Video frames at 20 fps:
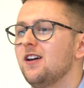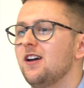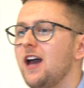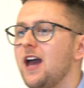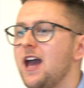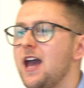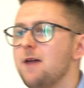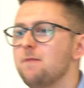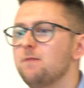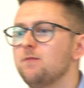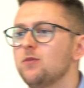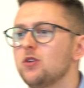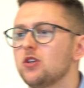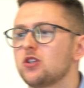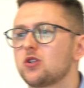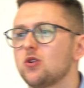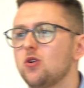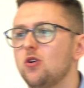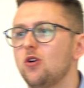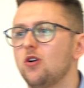um,
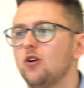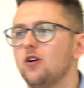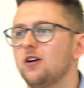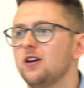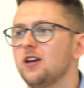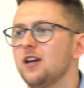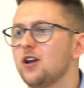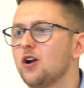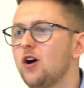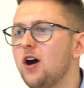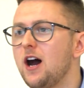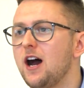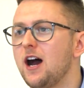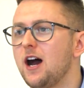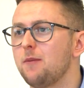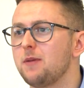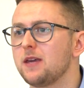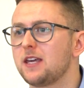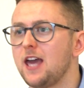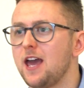so you know
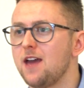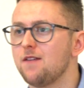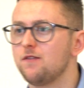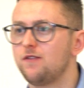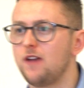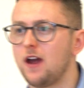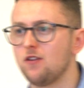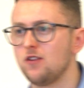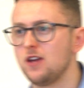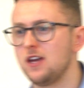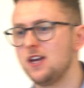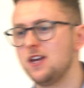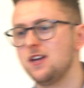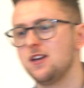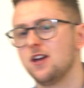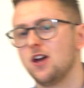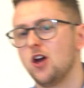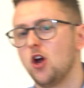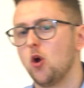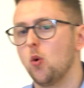I, I became very
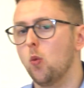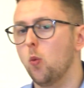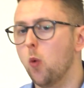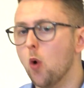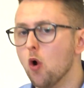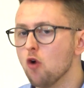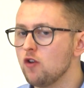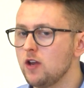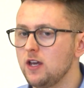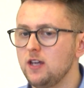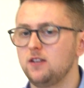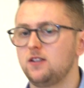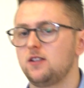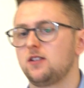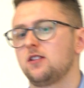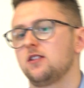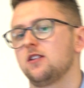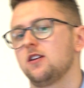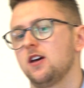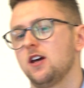worried
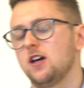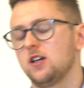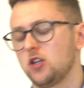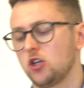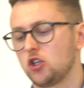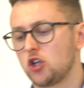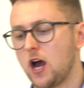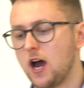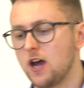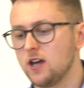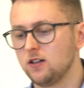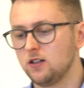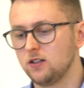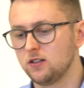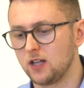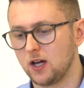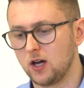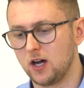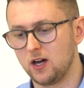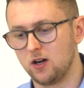as a
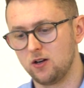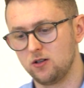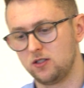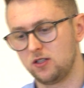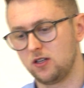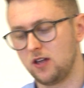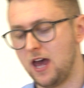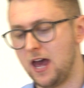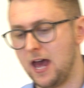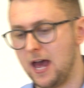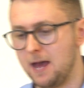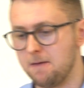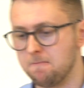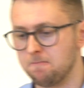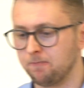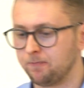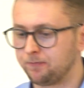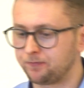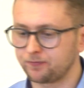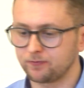child, I'd
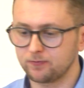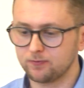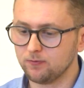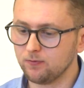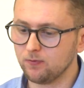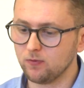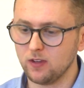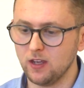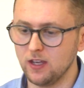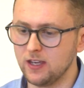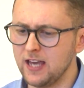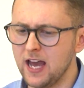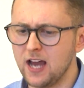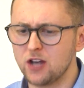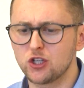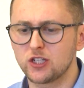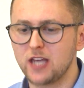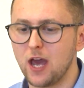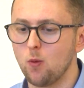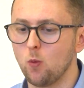um, yeah, I
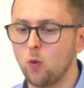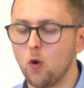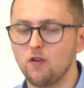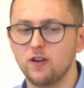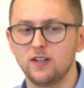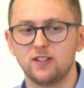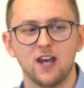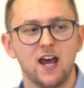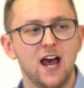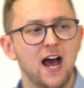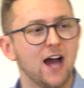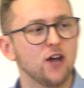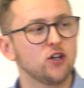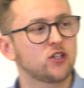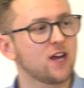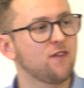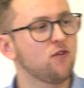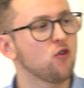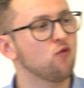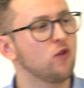just get worried. I
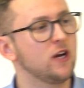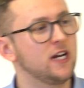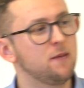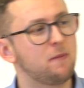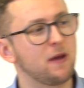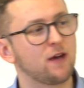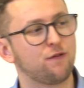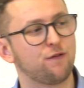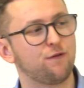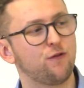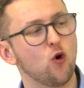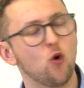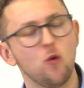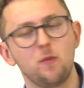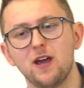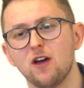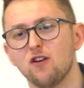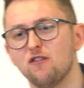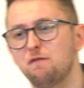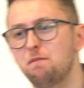used to have a really big
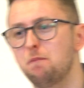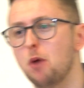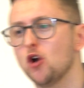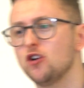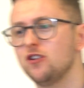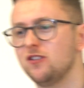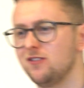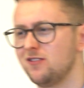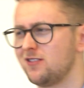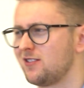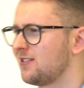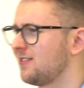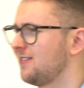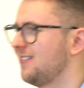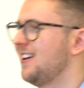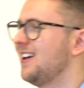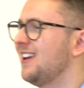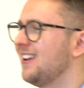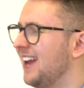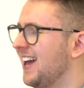phobia of buttons.
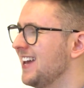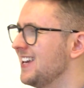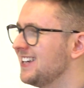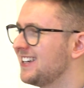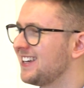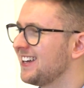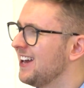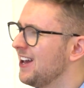Like,